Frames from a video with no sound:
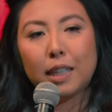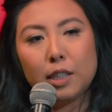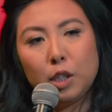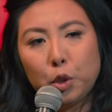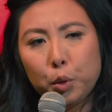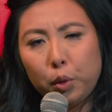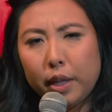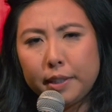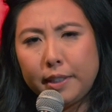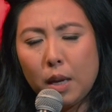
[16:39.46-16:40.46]
is it truth
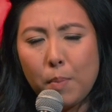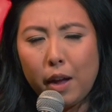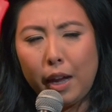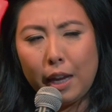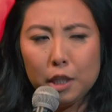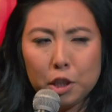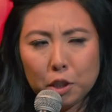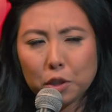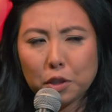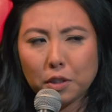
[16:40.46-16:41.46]
they say about
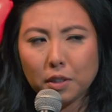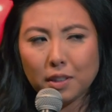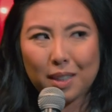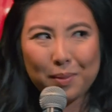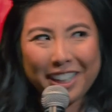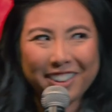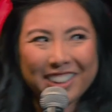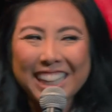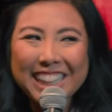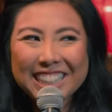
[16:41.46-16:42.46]
Asian girls? I'm like,
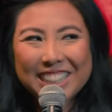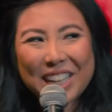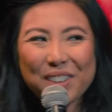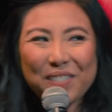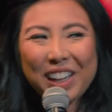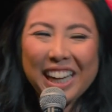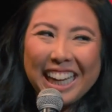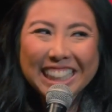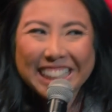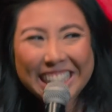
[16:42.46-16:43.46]
what do they say about
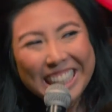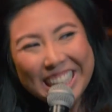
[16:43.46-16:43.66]
Asian